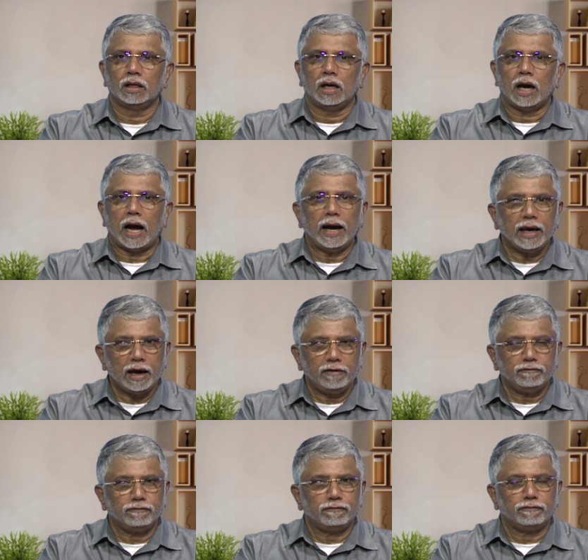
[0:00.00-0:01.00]
I have
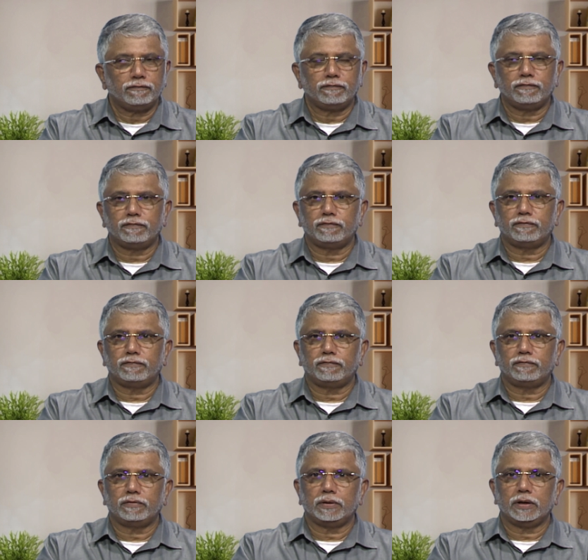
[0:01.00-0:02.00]

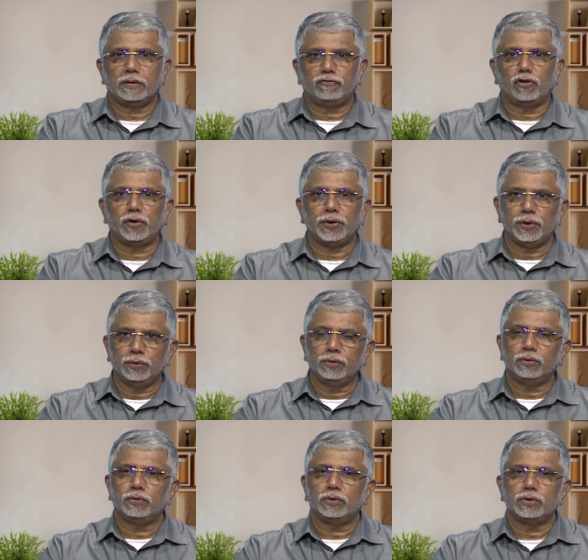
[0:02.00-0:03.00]
for
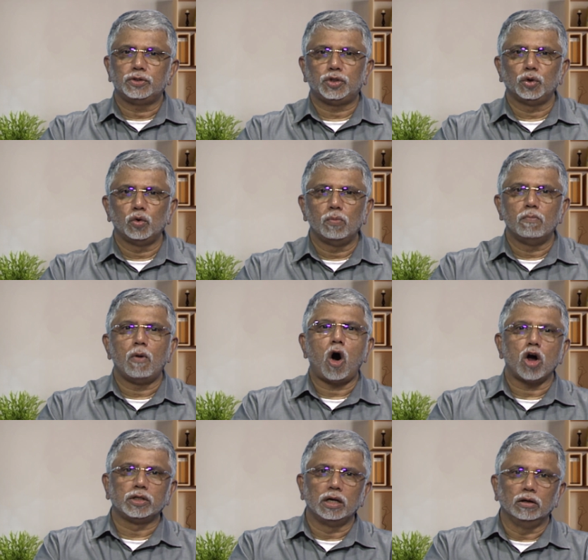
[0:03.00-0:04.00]
you two
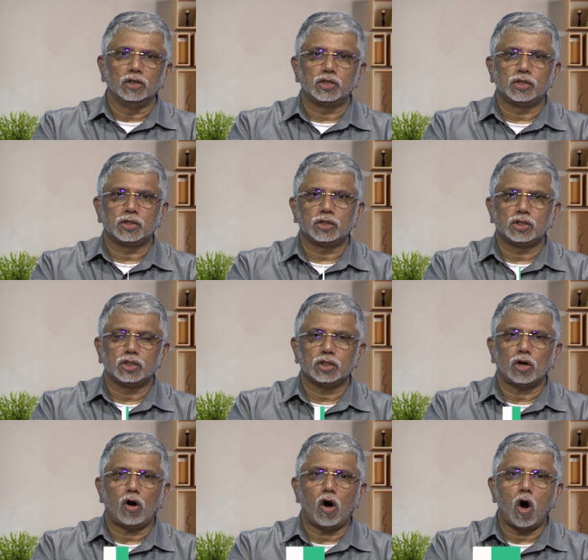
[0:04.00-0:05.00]
models
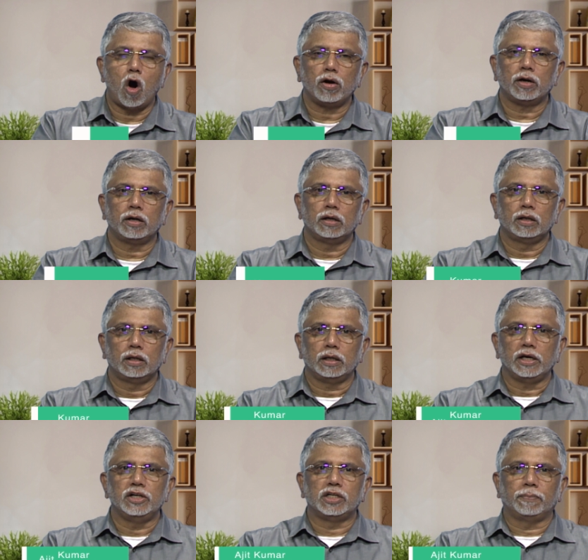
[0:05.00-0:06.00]
on
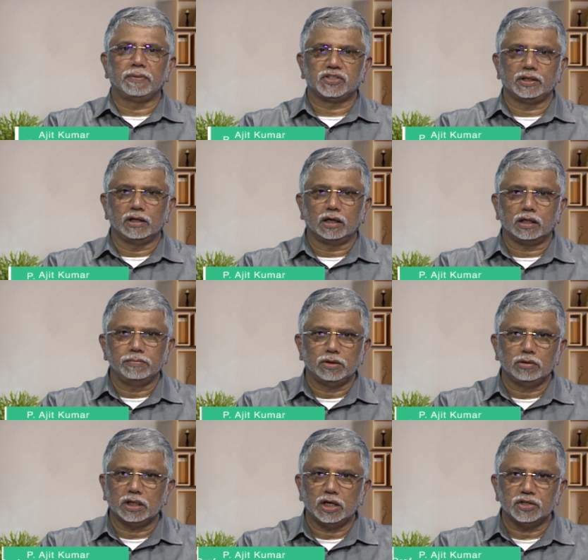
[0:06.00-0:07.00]
interpersonal
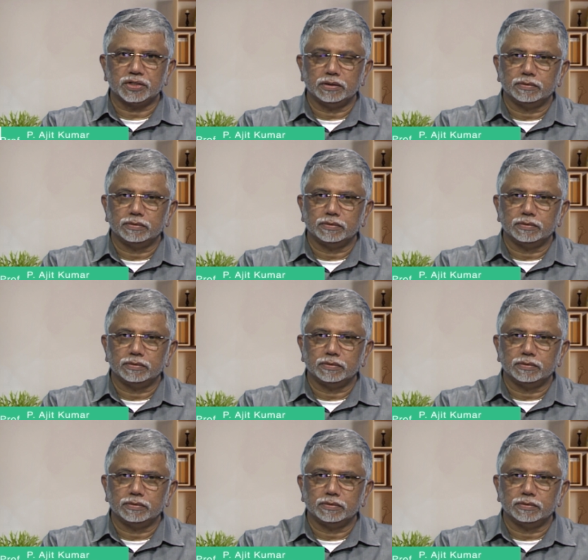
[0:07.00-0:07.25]
communication.